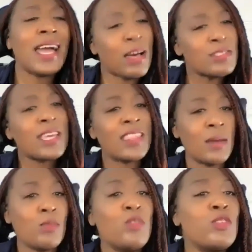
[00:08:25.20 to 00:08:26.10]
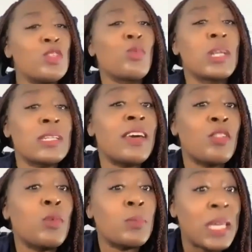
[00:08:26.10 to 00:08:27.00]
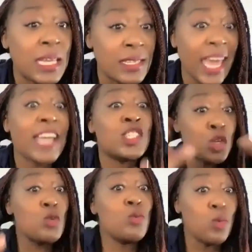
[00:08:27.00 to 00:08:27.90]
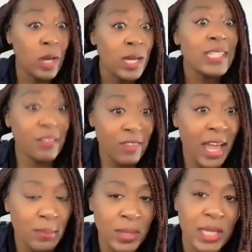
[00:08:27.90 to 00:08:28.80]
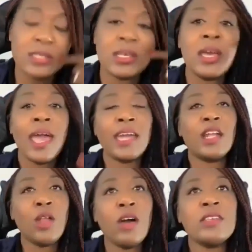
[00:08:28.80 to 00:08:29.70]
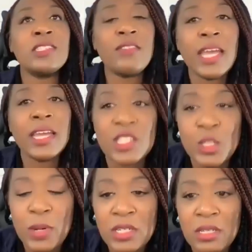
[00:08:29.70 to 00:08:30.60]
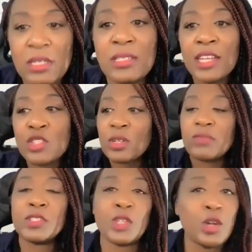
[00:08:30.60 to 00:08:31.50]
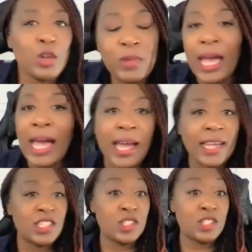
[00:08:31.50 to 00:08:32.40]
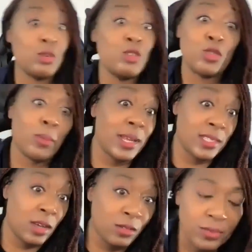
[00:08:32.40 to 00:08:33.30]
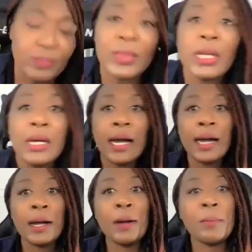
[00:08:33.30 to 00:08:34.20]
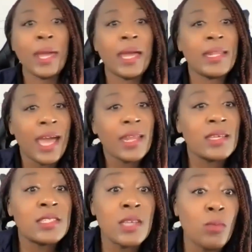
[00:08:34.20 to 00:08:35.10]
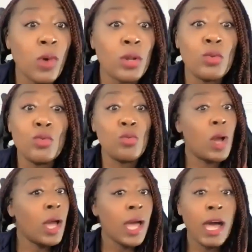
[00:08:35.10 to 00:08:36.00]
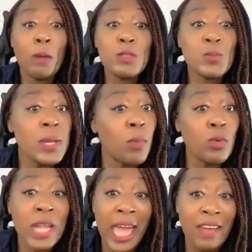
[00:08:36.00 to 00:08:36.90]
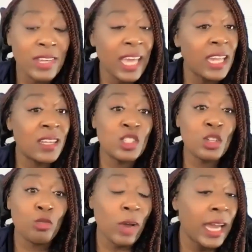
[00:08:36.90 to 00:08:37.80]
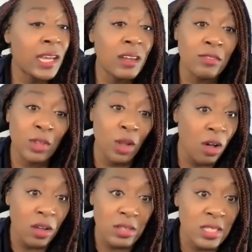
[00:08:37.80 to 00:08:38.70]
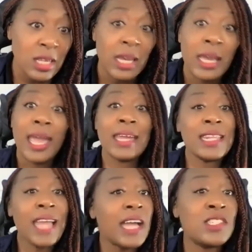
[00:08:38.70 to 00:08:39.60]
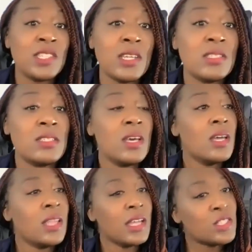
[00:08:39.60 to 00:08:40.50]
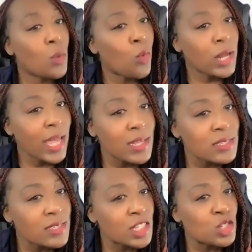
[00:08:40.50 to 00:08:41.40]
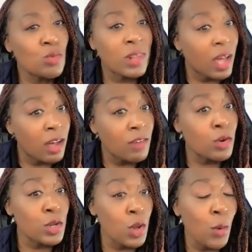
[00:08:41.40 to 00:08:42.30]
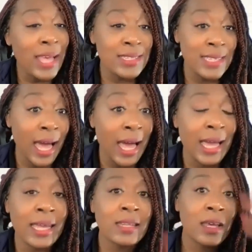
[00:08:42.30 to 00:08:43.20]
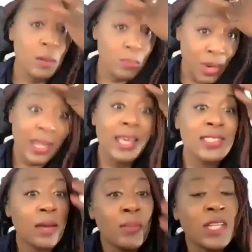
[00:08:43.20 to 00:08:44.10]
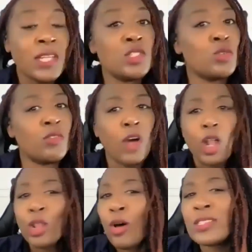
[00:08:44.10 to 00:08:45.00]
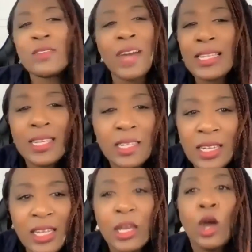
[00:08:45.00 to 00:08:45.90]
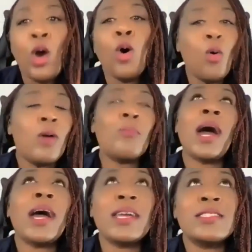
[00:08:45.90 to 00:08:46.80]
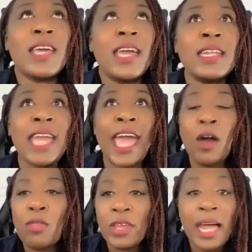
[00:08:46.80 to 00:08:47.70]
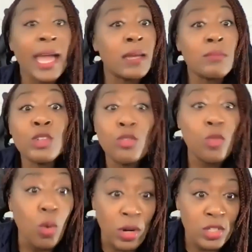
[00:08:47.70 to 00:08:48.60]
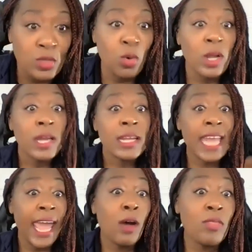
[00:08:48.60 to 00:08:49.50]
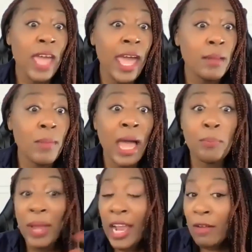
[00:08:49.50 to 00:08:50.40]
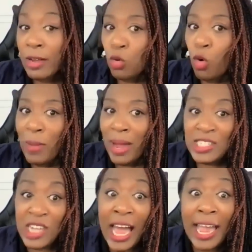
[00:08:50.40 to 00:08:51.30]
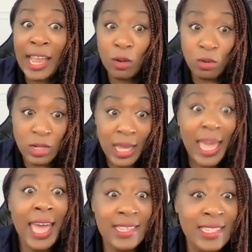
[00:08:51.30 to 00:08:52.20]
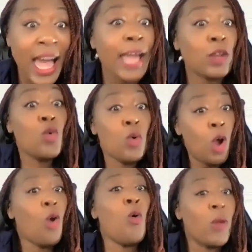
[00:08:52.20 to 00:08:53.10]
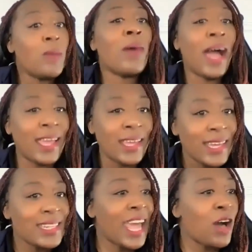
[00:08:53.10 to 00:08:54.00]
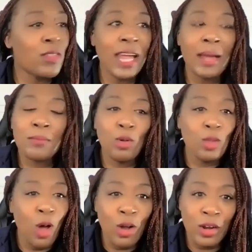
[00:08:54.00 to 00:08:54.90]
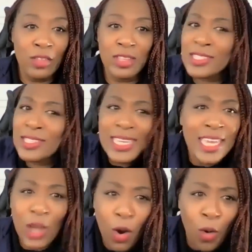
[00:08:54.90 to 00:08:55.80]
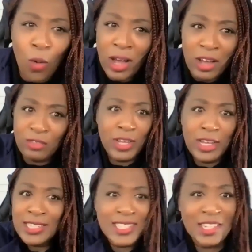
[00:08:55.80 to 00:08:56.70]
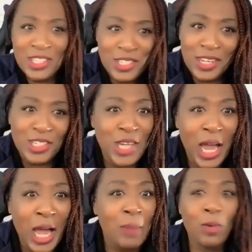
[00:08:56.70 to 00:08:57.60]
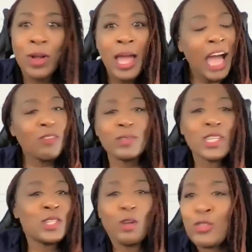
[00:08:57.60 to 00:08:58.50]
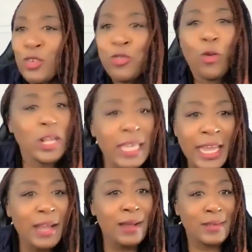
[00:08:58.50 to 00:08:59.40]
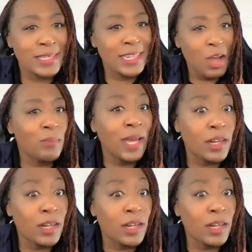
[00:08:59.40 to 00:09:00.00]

say that, move you toward a death with peace, as you define peace. And a loss navigation specialist, that's sort of a term that I just use for myself. And that is someone who helps people navigate the terrain of loss, and not just that someone that you love or know has died, but as I mentioned, sort of loss of identity. Who am I saying now that I am divorced, or now that my parent or my child has died? Who am I now that I'm no longer the CEO of such and such job, or I was a nurse for 40 years and now I'm not